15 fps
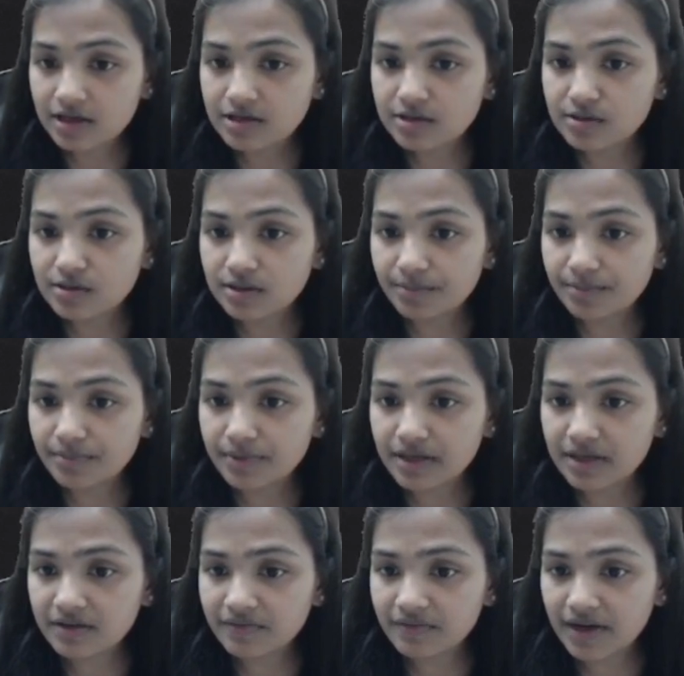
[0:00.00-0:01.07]
So the
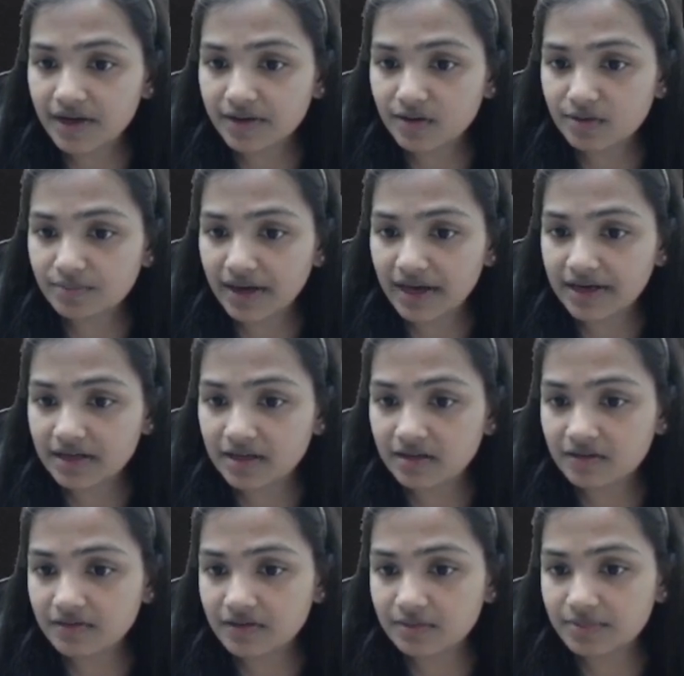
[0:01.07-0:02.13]
py
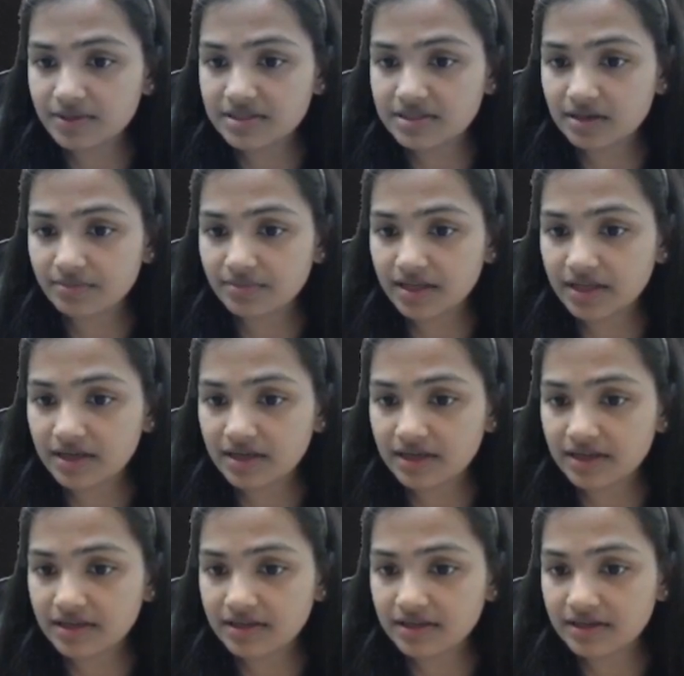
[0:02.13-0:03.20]
orbital will be something
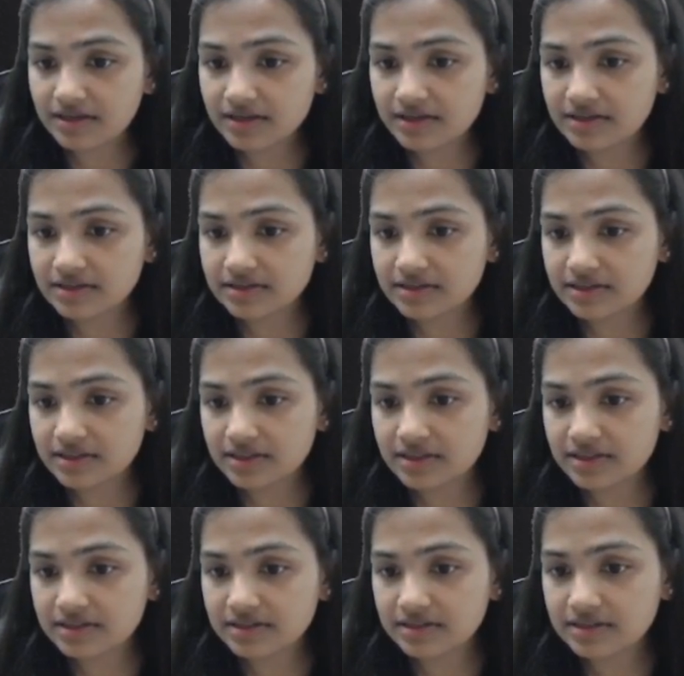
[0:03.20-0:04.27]
like this,
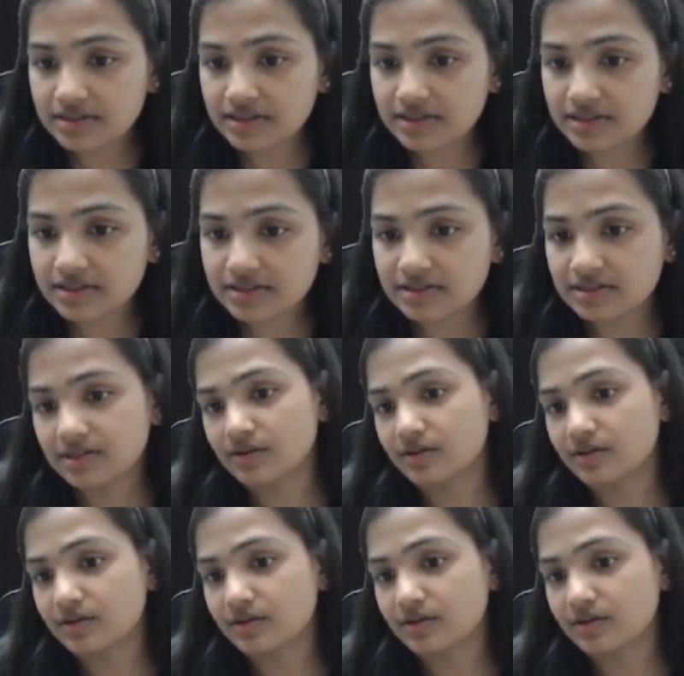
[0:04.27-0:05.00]
this.